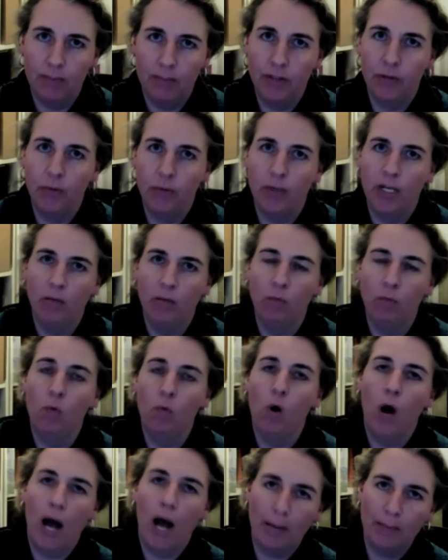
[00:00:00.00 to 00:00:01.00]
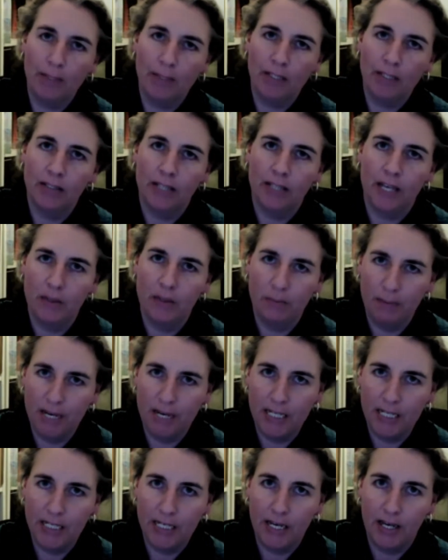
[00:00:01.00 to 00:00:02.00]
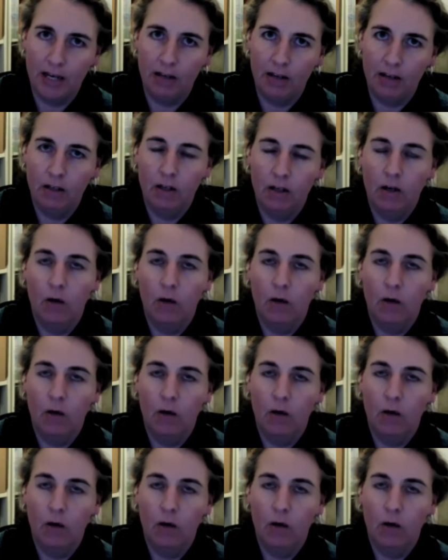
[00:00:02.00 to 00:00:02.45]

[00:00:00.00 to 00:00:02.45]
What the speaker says: between what happens in the media,